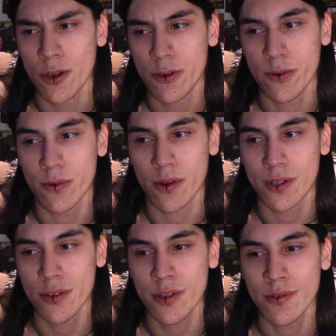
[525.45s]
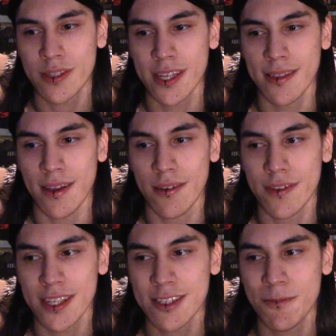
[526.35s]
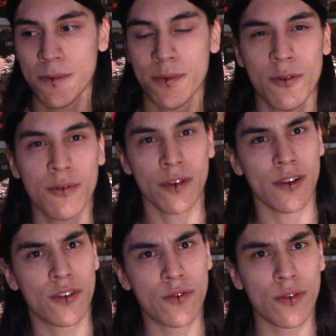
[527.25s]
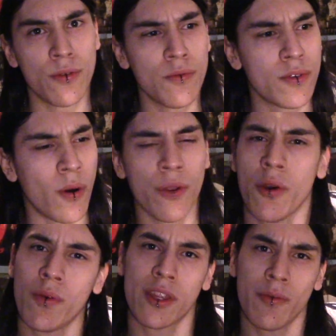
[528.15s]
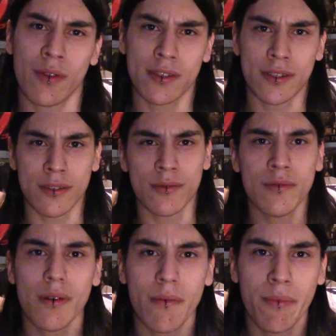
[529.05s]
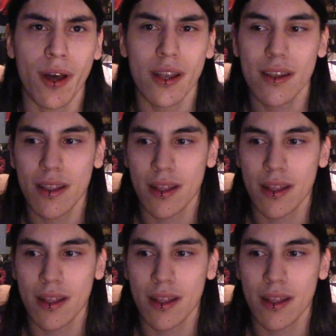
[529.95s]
who are doing what they love, and I see people who don't know what they want to do, but